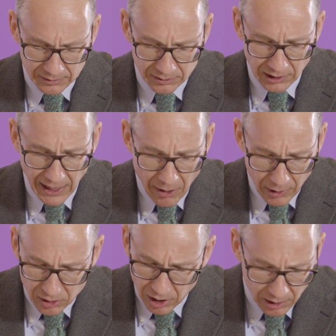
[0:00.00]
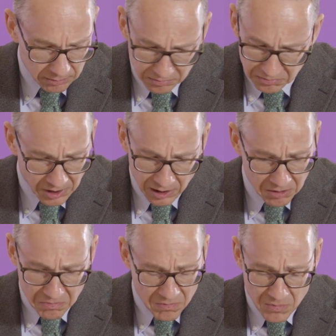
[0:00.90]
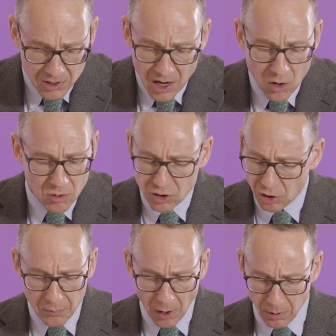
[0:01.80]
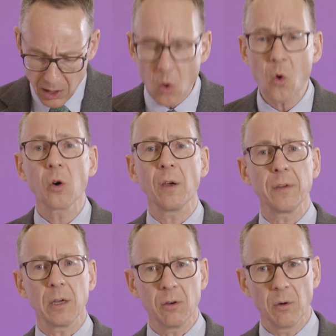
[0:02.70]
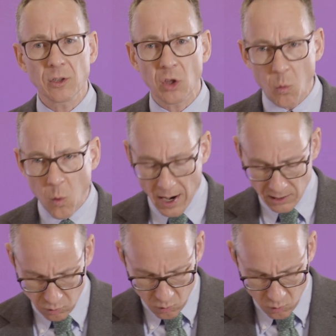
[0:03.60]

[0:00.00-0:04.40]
The character known to probably all of you as the White